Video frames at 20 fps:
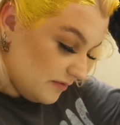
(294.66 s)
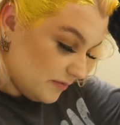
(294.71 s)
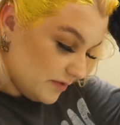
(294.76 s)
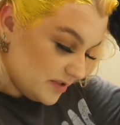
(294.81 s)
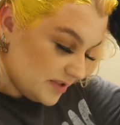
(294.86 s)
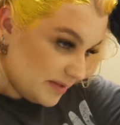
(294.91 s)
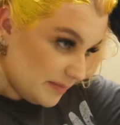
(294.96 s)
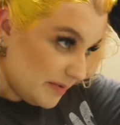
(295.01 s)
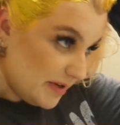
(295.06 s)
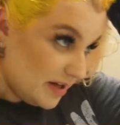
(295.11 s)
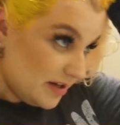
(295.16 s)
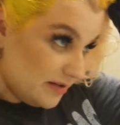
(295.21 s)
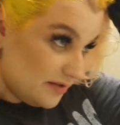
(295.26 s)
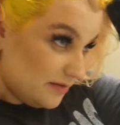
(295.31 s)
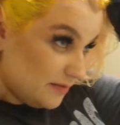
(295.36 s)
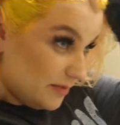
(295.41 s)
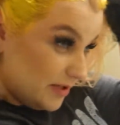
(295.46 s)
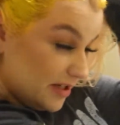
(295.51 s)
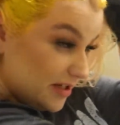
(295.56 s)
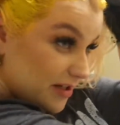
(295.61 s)
was about,
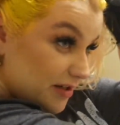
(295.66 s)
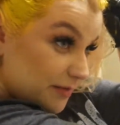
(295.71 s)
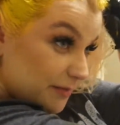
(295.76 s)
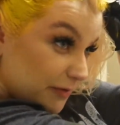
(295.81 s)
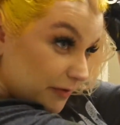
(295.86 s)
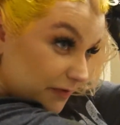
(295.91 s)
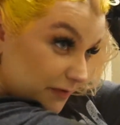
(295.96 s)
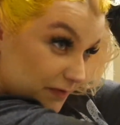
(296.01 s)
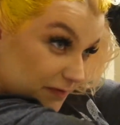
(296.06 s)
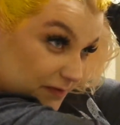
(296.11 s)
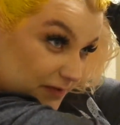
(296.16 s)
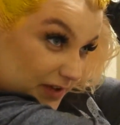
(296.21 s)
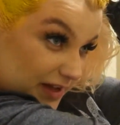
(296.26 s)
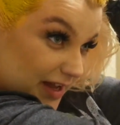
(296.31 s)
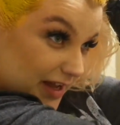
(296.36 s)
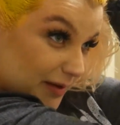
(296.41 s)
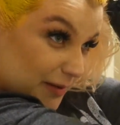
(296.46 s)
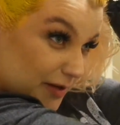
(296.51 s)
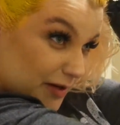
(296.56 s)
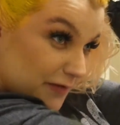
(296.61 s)

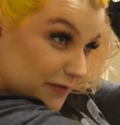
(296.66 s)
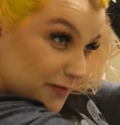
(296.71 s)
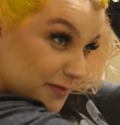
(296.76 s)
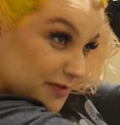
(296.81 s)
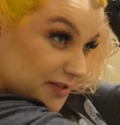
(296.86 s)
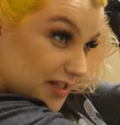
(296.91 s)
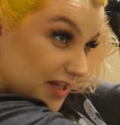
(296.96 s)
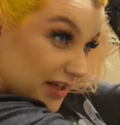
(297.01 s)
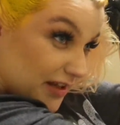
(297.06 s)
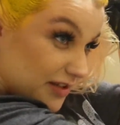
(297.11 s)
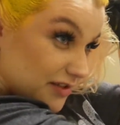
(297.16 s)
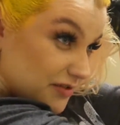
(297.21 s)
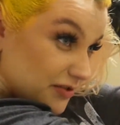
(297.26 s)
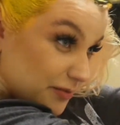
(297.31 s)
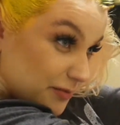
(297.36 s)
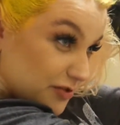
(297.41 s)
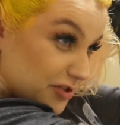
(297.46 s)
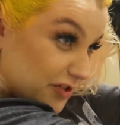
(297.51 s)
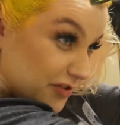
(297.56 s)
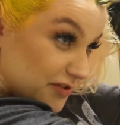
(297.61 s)
I got it from Sally, so
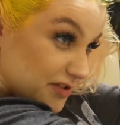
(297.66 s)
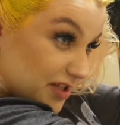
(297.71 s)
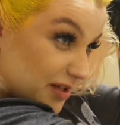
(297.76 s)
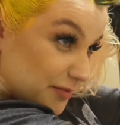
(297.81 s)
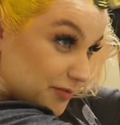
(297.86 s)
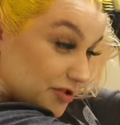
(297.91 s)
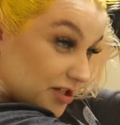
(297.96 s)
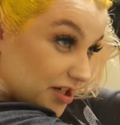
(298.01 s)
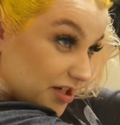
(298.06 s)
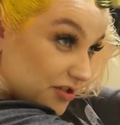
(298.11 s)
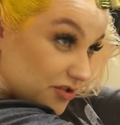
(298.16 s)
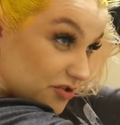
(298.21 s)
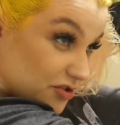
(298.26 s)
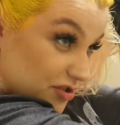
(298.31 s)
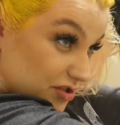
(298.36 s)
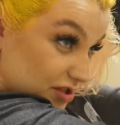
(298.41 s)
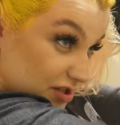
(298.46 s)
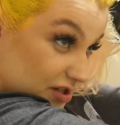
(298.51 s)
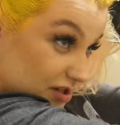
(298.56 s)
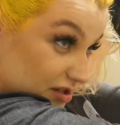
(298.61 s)
I'm sure it was
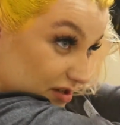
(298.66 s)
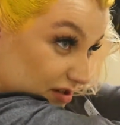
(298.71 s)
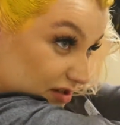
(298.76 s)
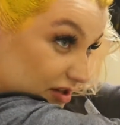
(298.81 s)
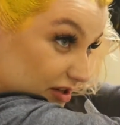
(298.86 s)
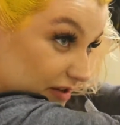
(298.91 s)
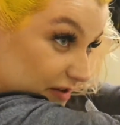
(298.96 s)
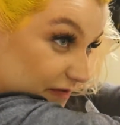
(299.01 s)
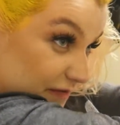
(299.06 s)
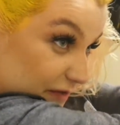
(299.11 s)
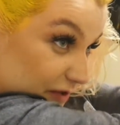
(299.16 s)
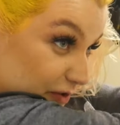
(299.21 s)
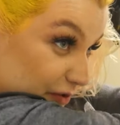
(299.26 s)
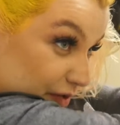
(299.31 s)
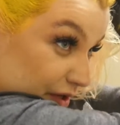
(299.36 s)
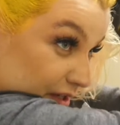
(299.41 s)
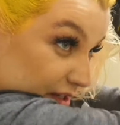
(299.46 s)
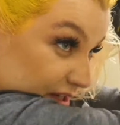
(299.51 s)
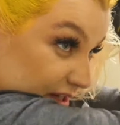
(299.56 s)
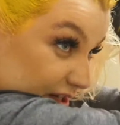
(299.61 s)
upcharged a
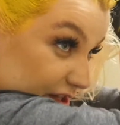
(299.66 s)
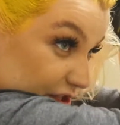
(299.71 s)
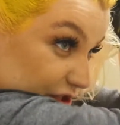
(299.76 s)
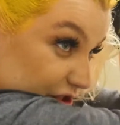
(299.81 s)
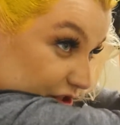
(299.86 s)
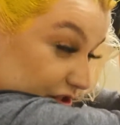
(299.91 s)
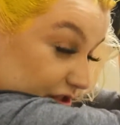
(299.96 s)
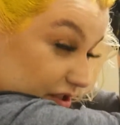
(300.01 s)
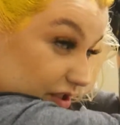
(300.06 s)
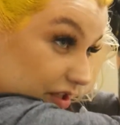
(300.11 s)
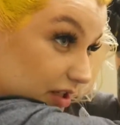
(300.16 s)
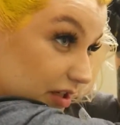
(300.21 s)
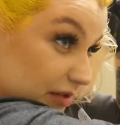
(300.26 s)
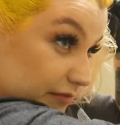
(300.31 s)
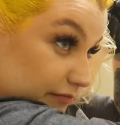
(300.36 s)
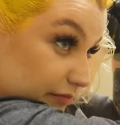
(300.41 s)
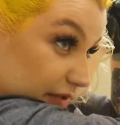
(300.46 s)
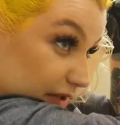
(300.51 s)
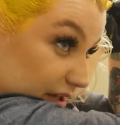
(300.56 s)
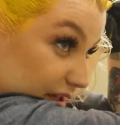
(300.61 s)
few dollars,
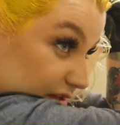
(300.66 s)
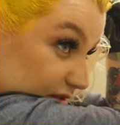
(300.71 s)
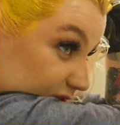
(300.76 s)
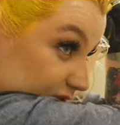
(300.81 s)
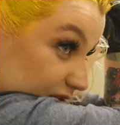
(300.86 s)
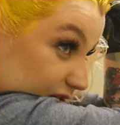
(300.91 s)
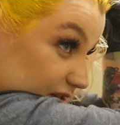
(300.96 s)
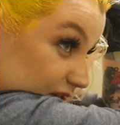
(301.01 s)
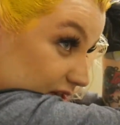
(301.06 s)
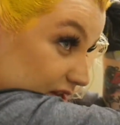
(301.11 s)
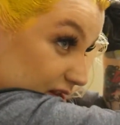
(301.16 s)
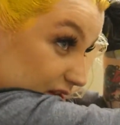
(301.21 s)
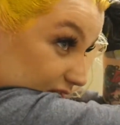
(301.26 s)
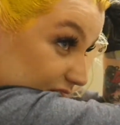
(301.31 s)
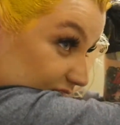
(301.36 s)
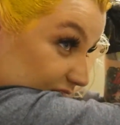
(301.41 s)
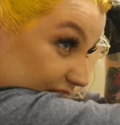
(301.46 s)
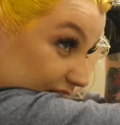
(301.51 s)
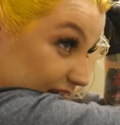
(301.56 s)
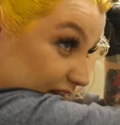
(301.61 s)
but
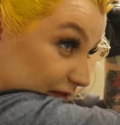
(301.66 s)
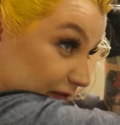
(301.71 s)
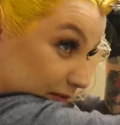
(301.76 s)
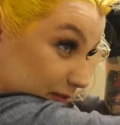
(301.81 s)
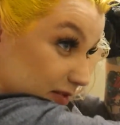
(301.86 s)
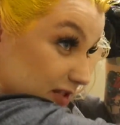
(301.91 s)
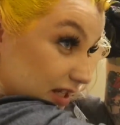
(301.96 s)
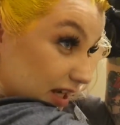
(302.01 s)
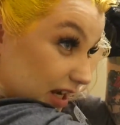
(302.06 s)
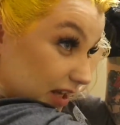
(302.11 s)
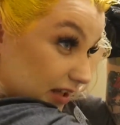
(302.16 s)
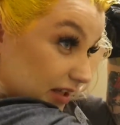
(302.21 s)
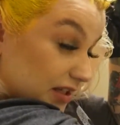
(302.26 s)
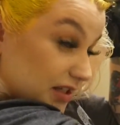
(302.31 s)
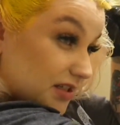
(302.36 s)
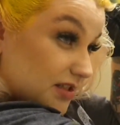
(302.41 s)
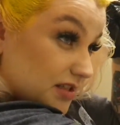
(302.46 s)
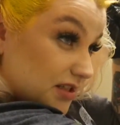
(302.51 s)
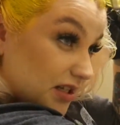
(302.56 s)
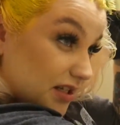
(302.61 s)
I got it from
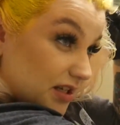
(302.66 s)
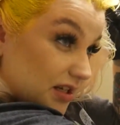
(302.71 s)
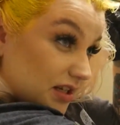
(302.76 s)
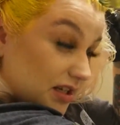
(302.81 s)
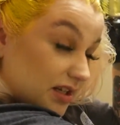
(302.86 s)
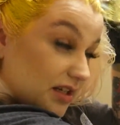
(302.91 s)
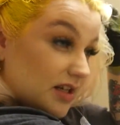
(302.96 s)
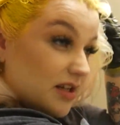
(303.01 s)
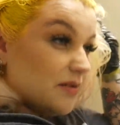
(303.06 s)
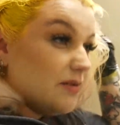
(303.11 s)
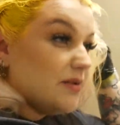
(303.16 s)
Sally's and it